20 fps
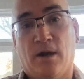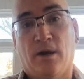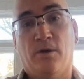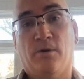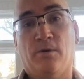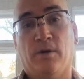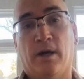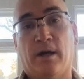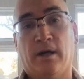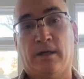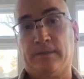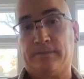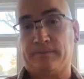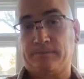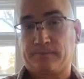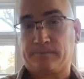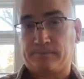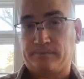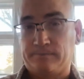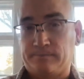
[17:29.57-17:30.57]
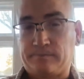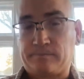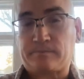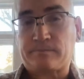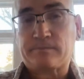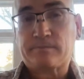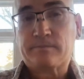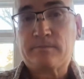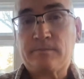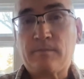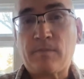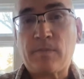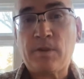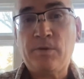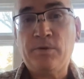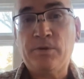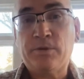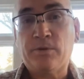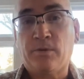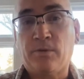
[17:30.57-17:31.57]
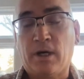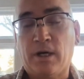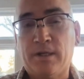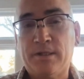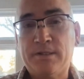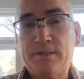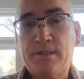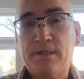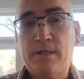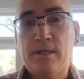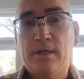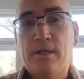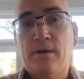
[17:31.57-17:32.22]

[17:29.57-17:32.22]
Oh, um, with the wands,